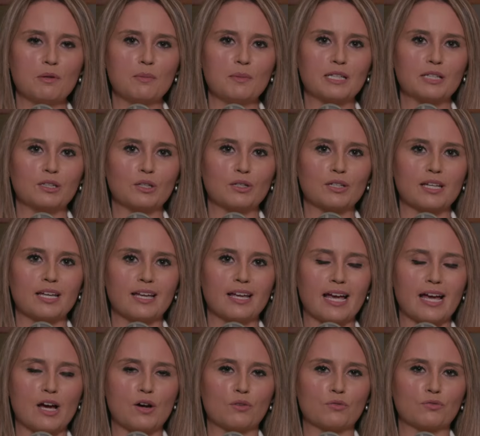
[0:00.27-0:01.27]
will be
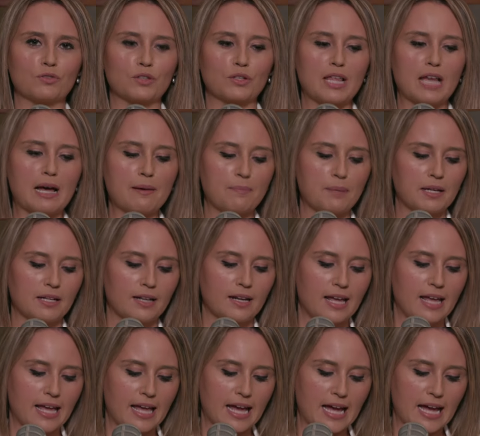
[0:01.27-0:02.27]
looking out for that, but
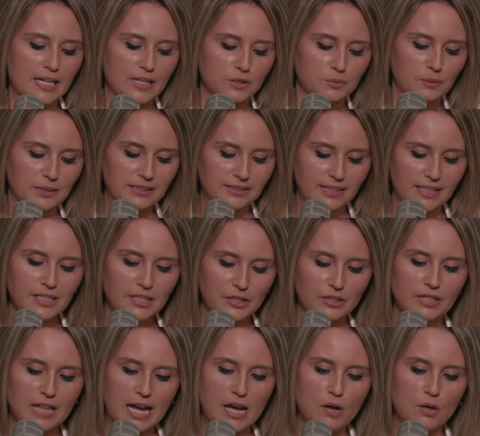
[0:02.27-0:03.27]
as we sit
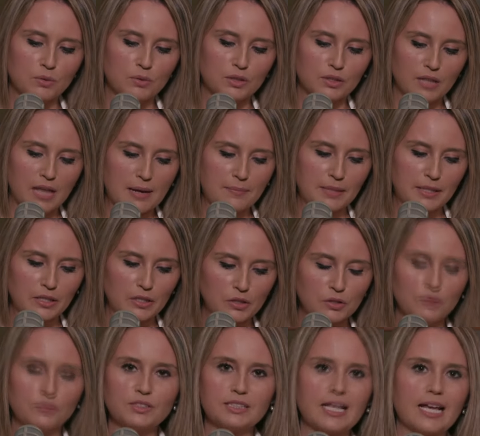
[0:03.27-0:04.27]
here now, I mean,
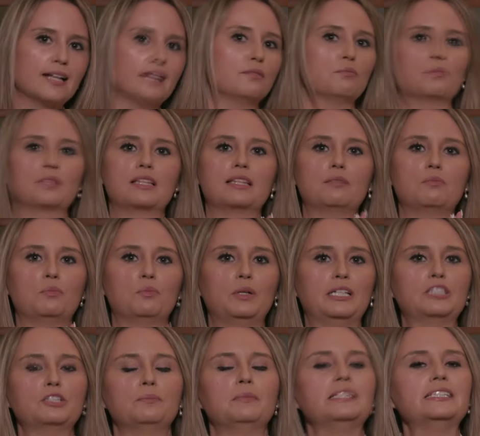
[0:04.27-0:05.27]
you've said
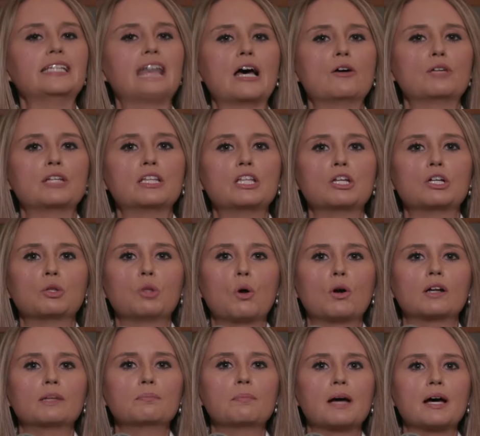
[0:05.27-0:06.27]
we should be sounding the
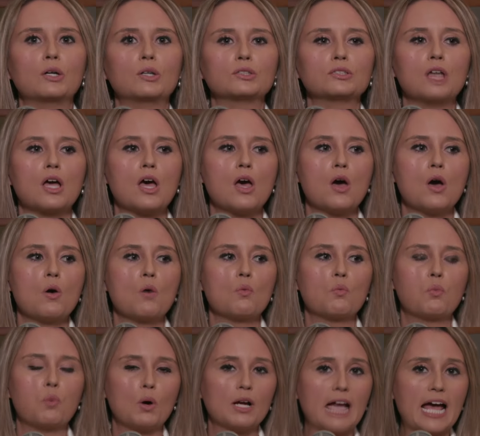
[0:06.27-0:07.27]
alarm bells.
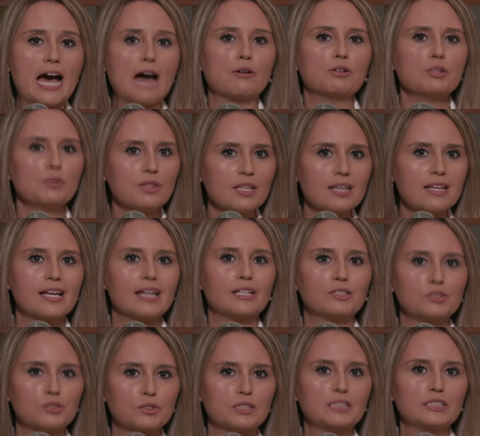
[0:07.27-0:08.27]
What how do you think
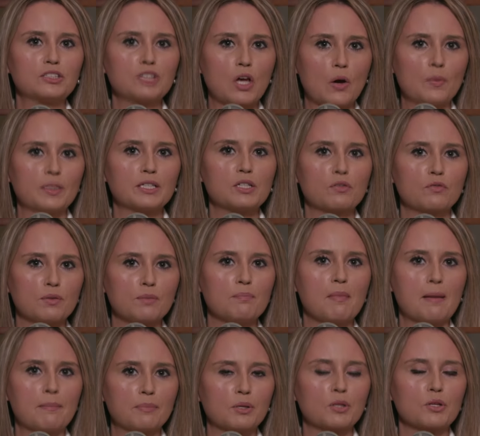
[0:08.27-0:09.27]
history is going to
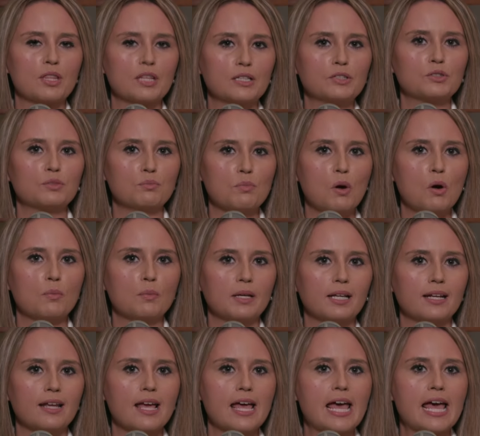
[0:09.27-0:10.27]
remember this
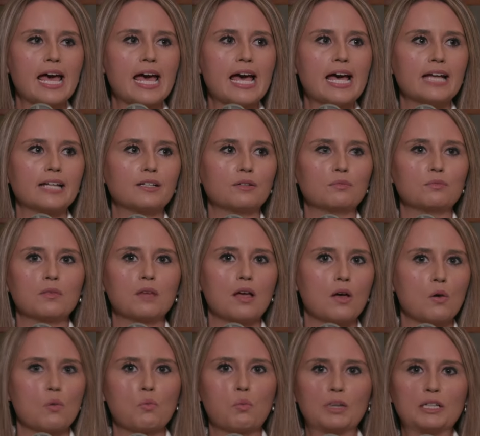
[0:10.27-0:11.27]
moment? And
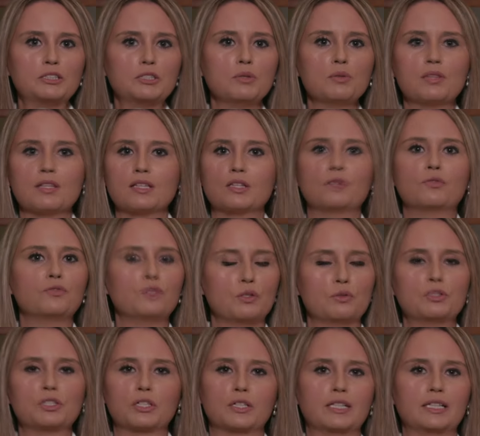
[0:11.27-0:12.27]
what do you think the
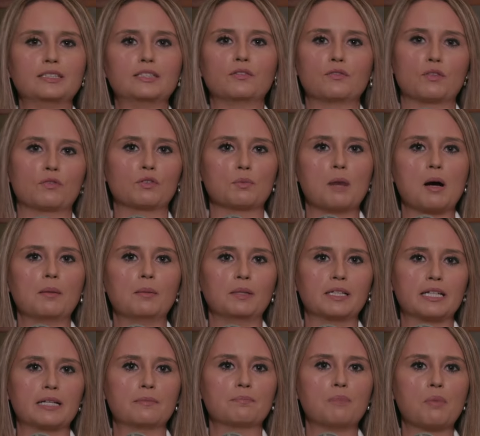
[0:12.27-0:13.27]
future is of the
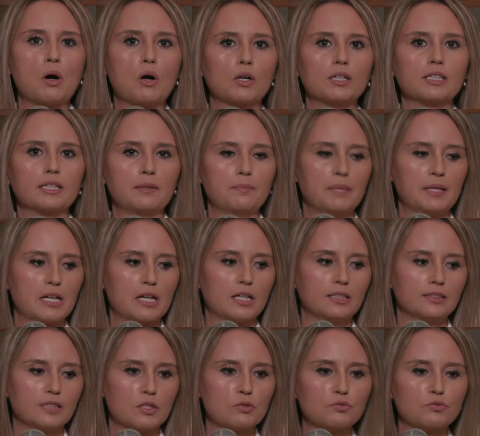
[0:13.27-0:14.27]
Republican Party
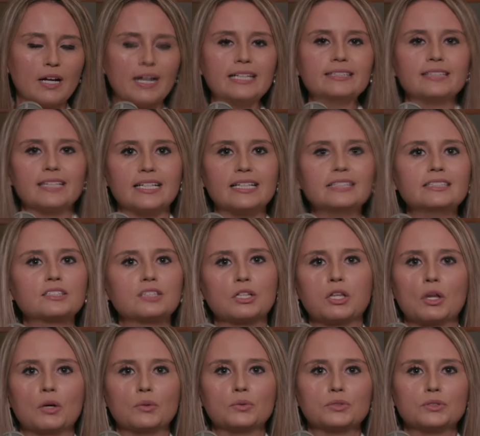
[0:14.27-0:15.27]
because the race is
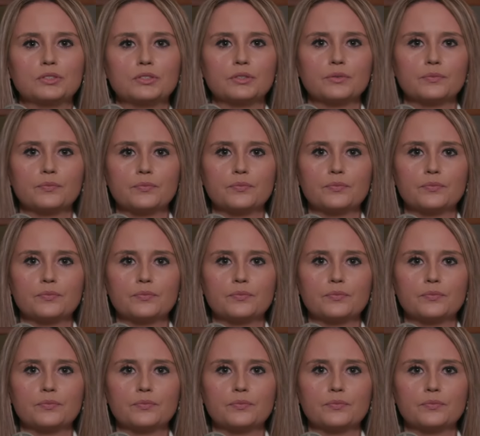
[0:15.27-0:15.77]
close?